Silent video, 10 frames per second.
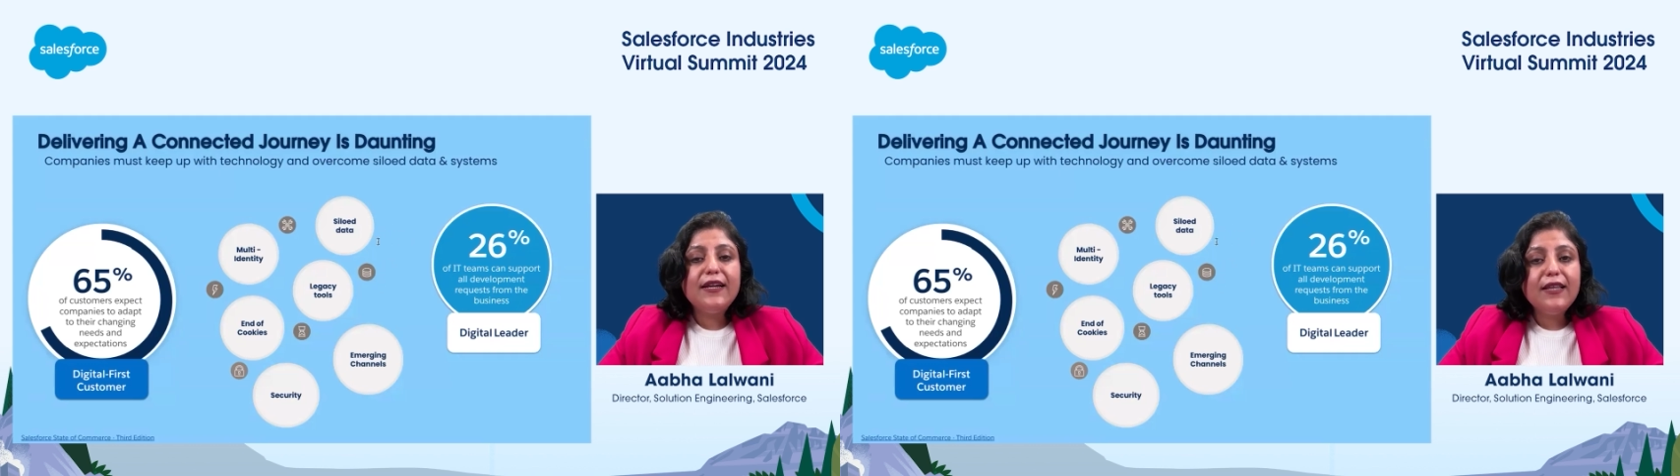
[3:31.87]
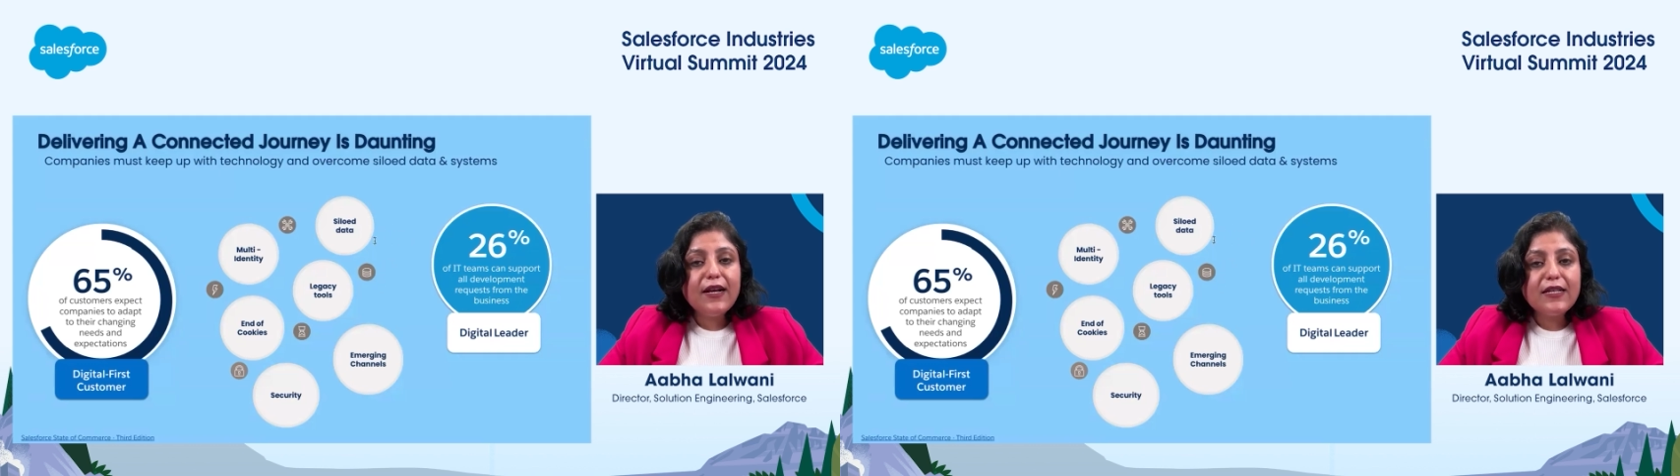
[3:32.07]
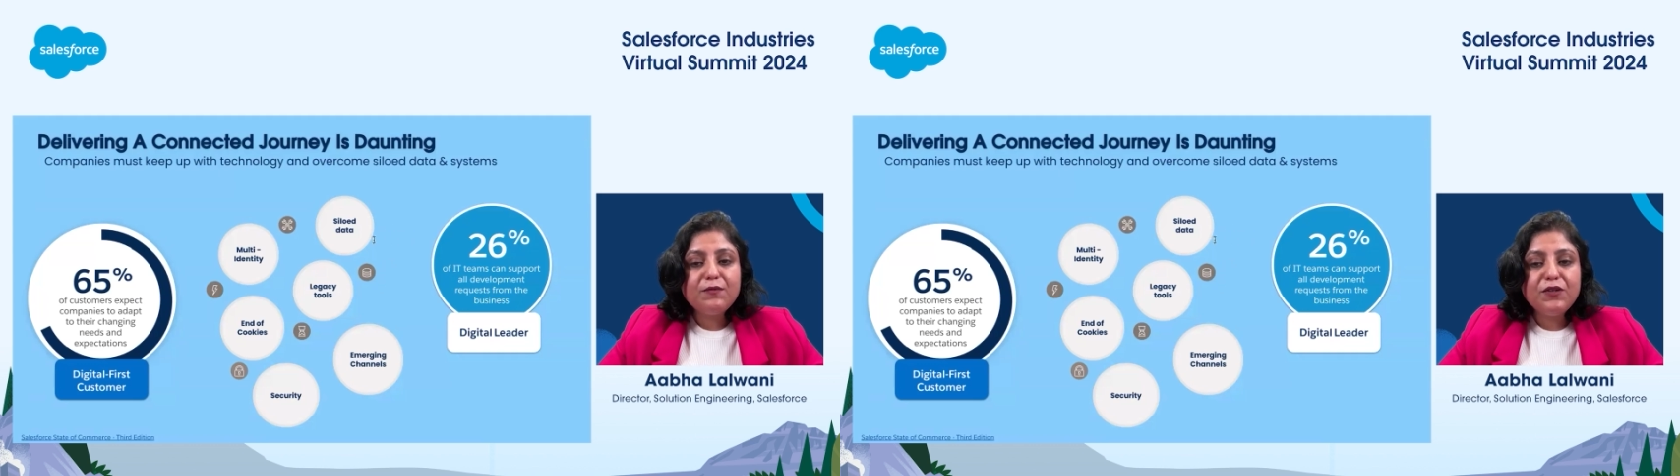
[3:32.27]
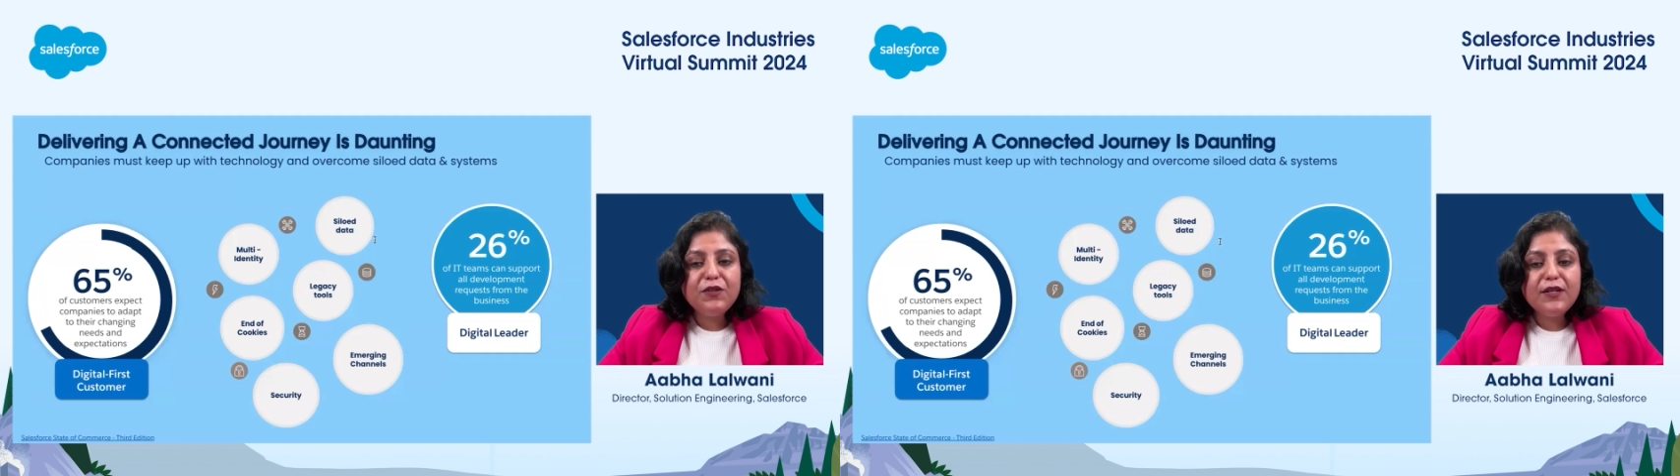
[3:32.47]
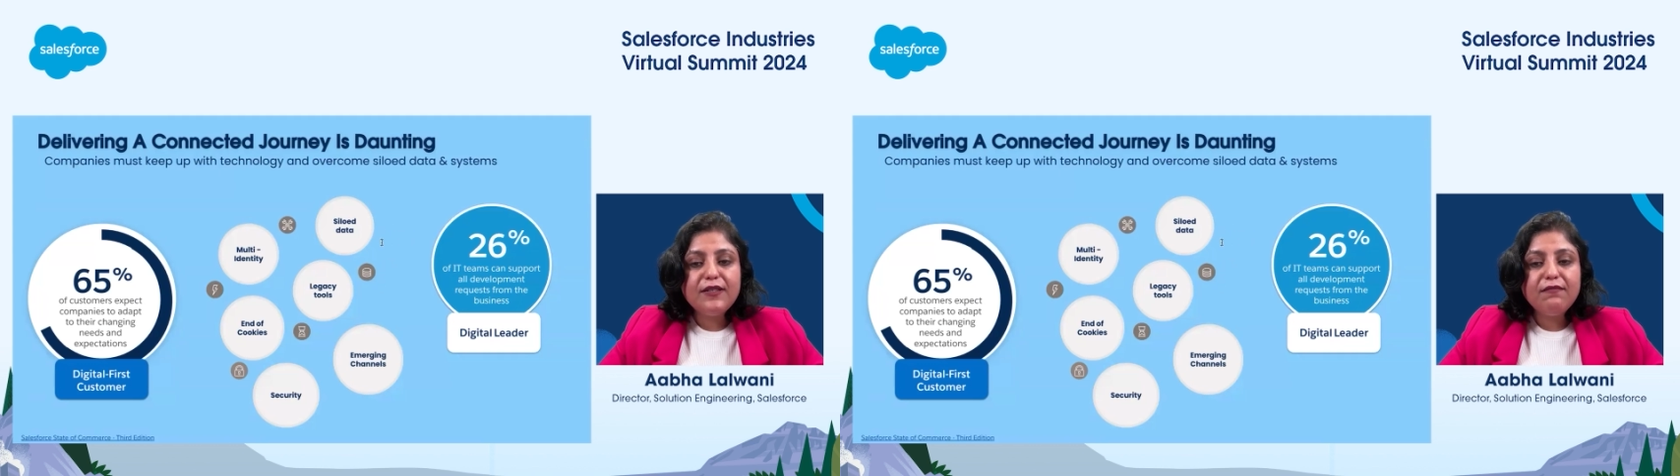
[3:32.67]
that the
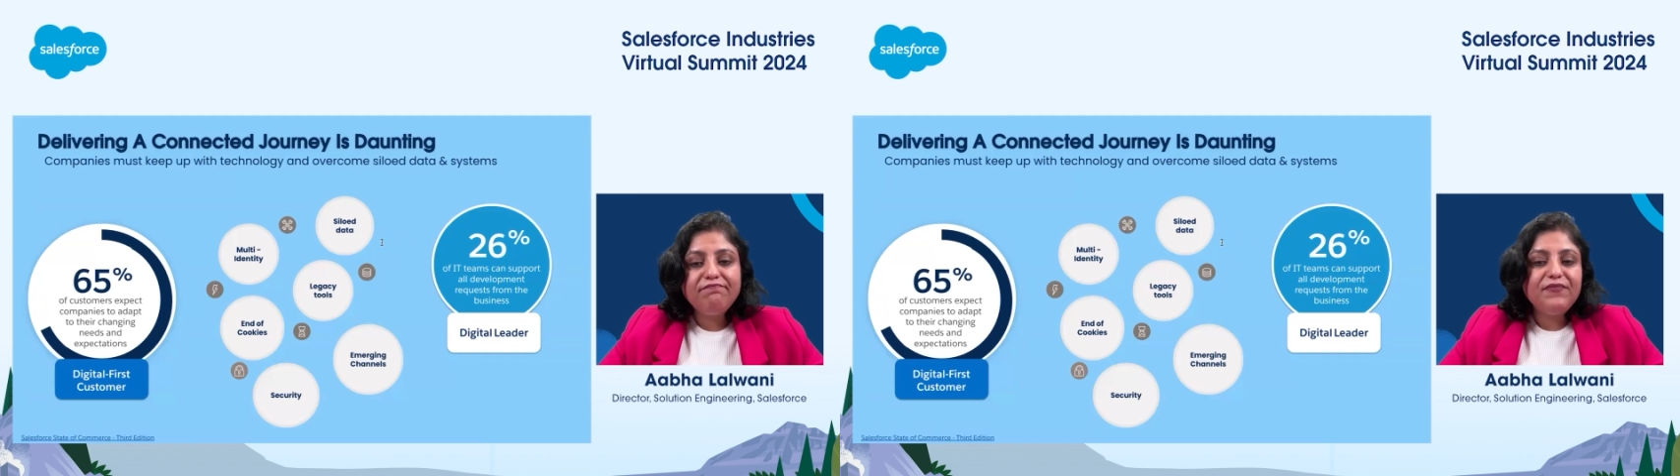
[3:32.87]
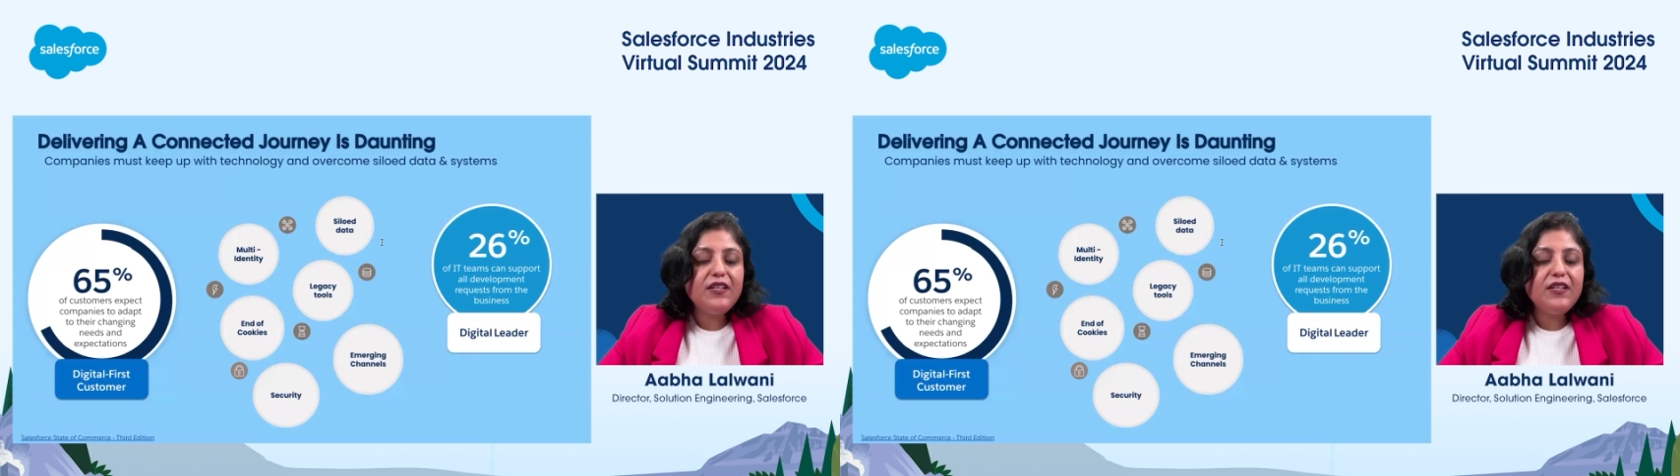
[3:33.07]
customer is in,